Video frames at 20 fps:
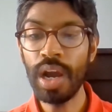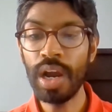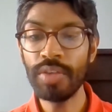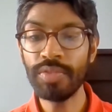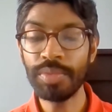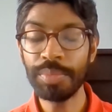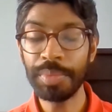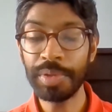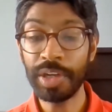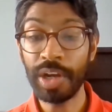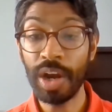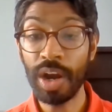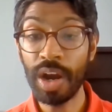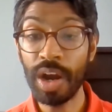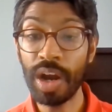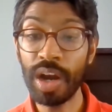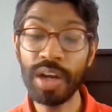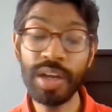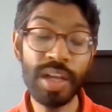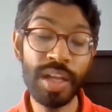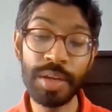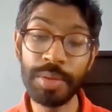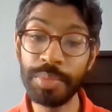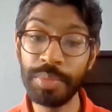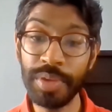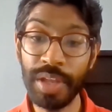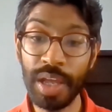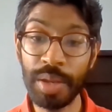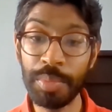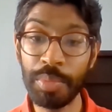from the car
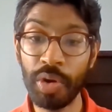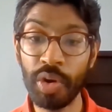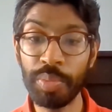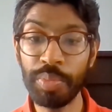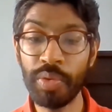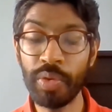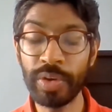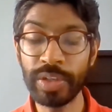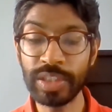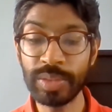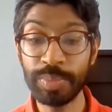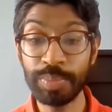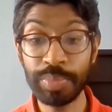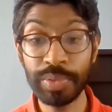and more points.